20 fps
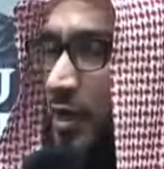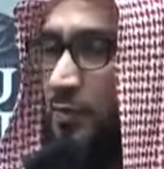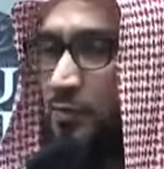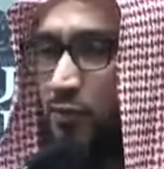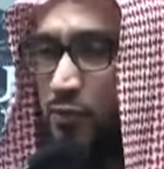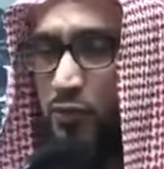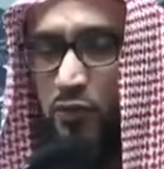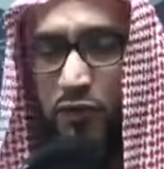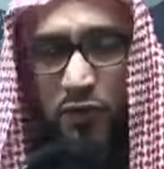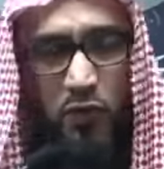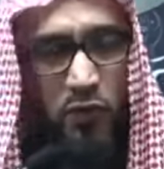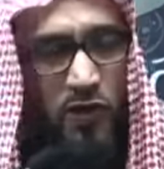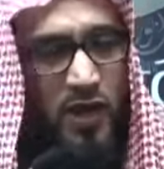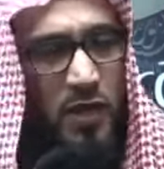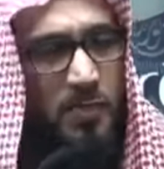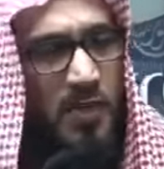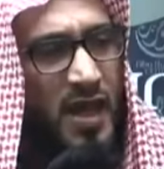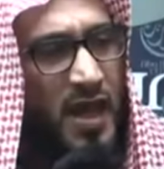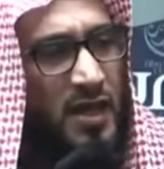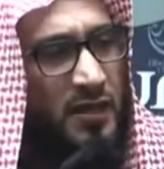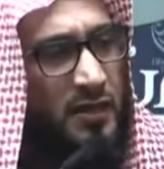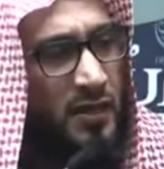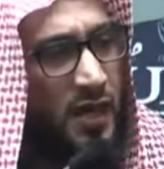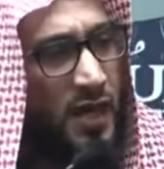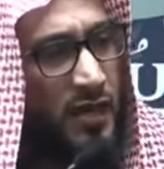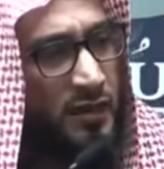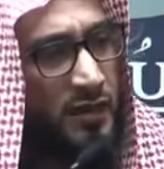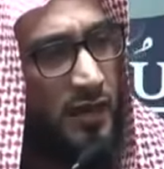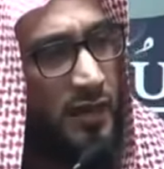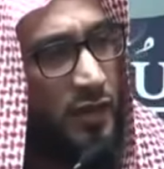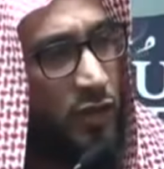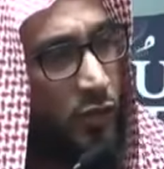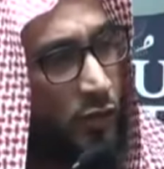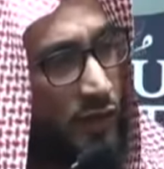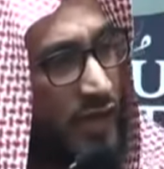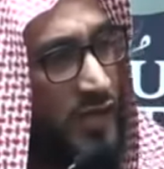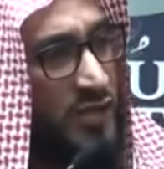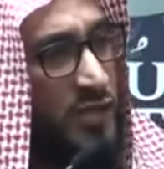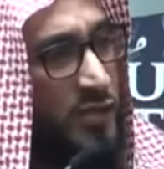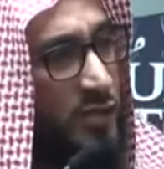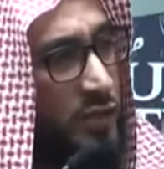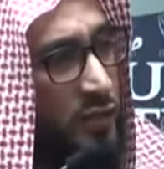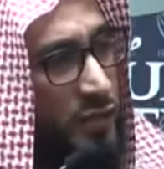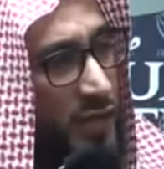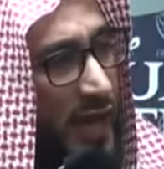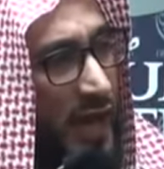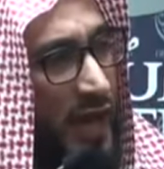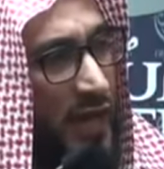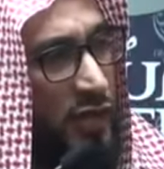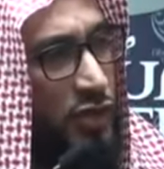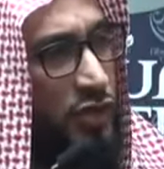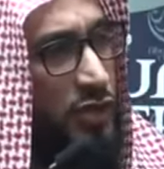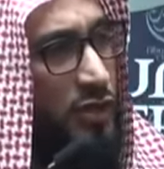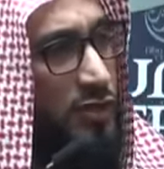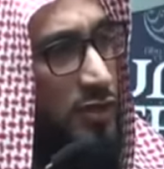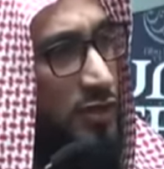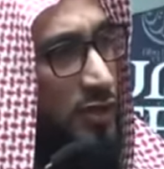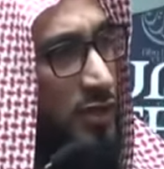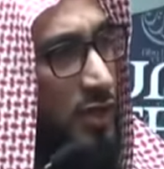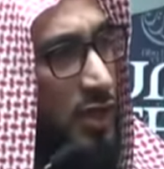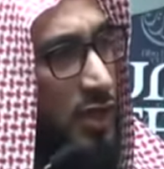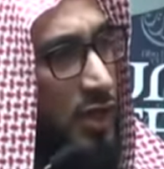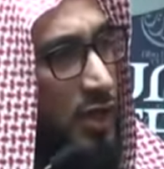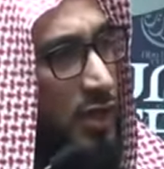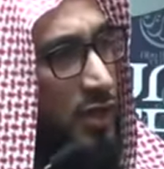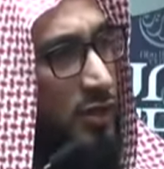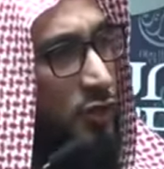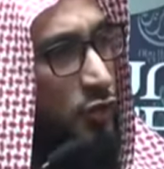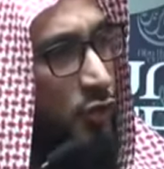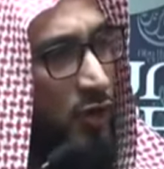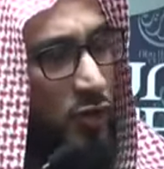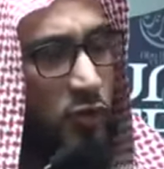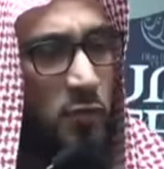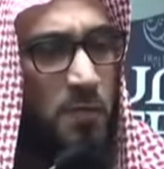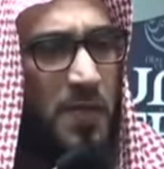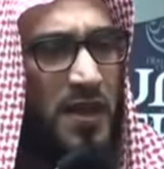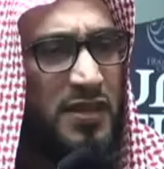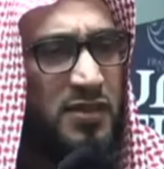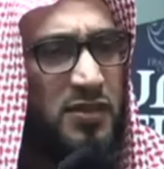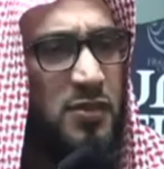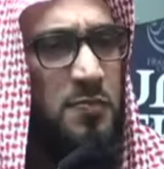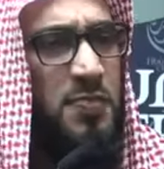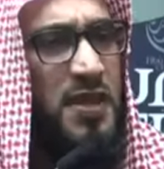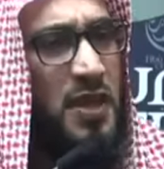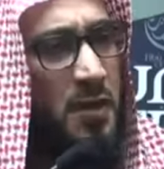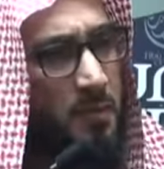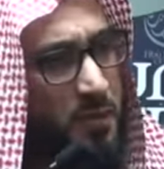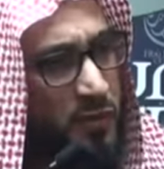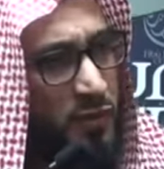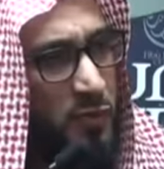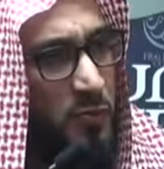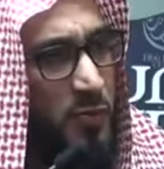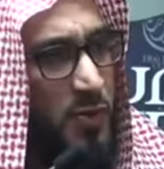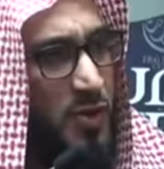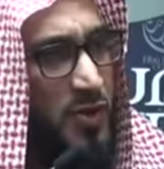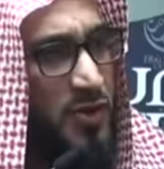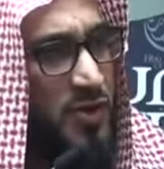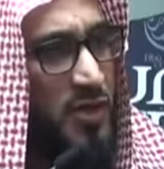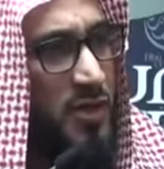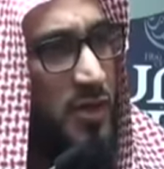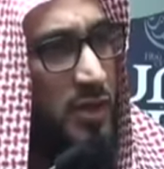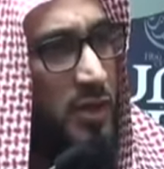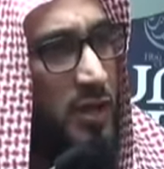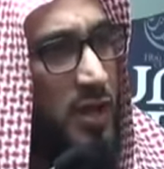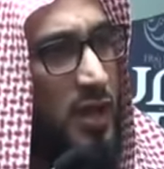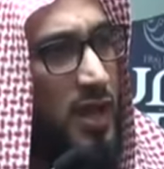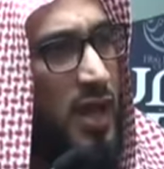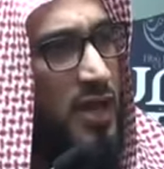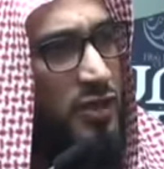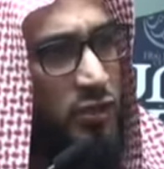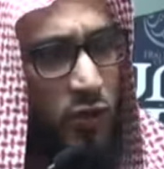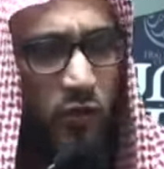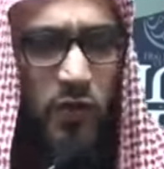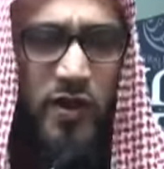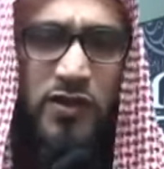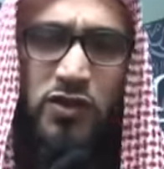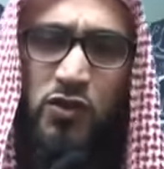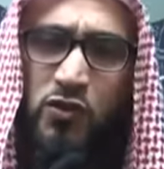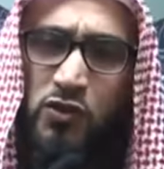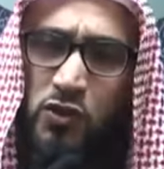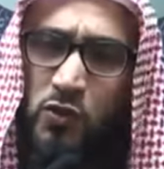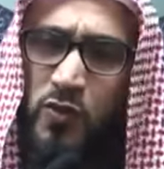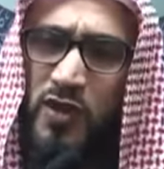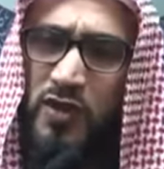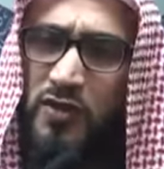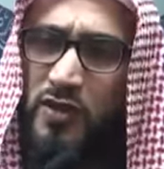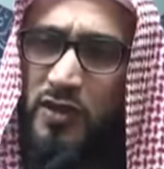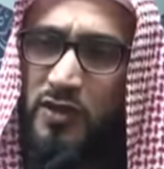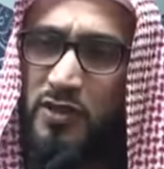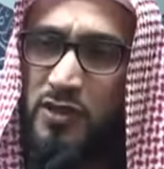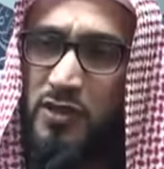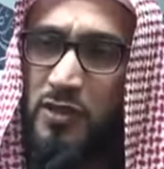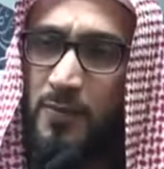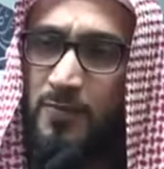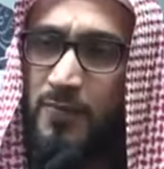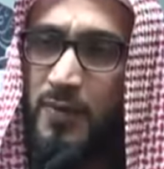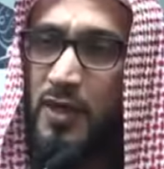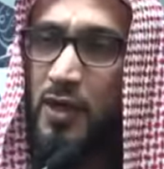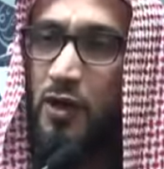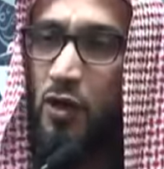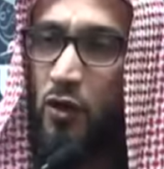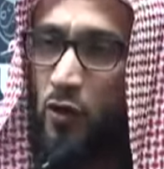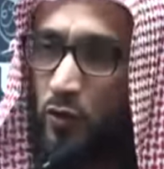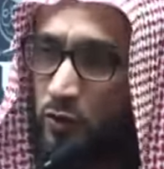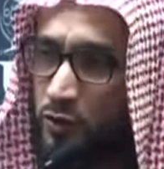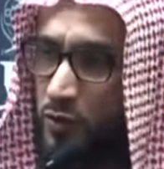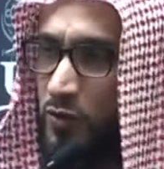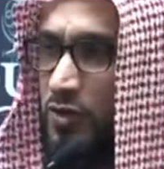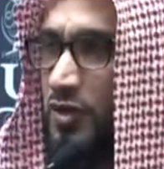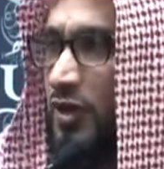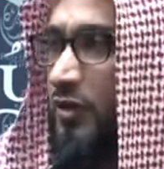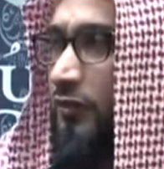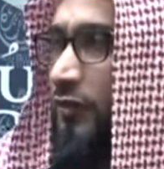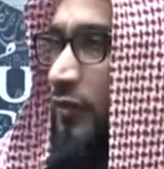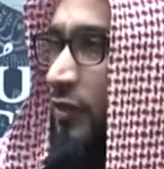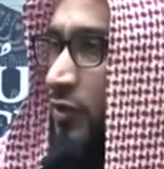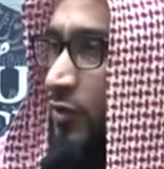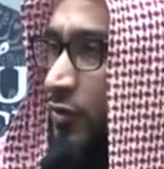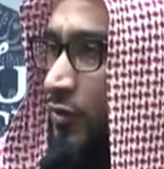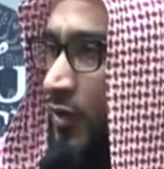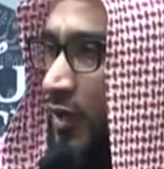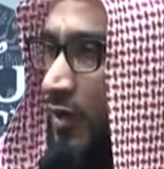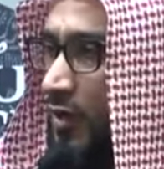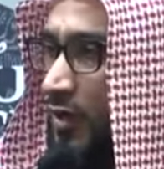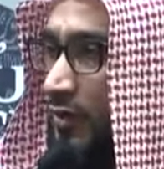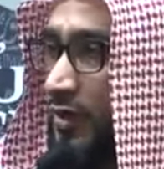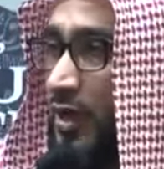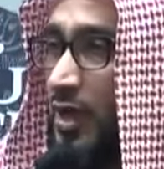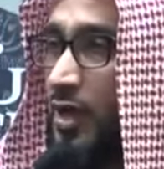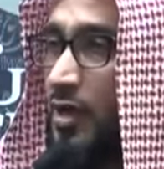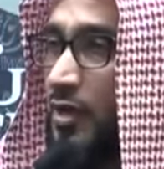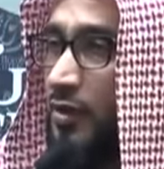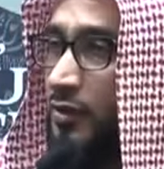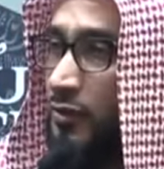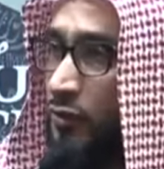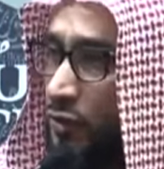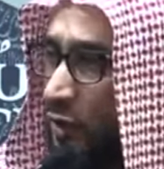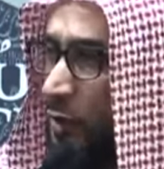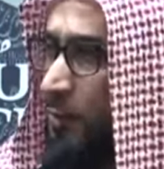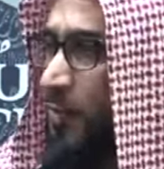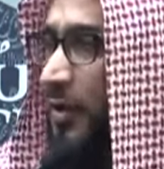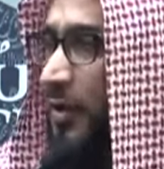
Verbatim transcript: improve your iman and increase in good actions. Try your best to be a better person. As long as you're doing this, hold yourself in good regard. Not